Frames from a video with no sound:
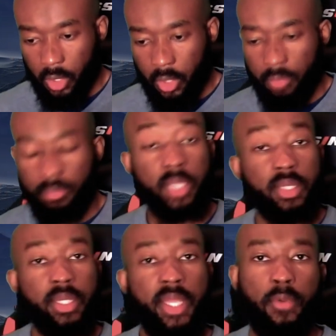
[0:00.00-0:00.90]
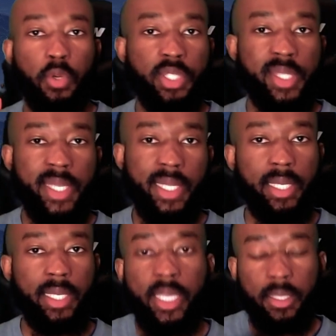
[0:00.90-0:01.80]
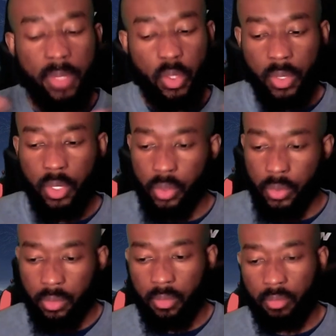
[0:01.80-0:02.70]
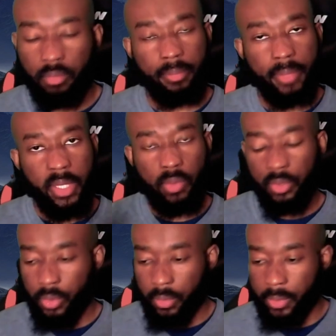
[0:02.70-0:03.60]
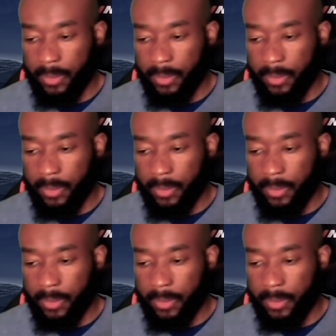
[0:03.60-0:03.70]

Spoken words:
But there was still a link between the three.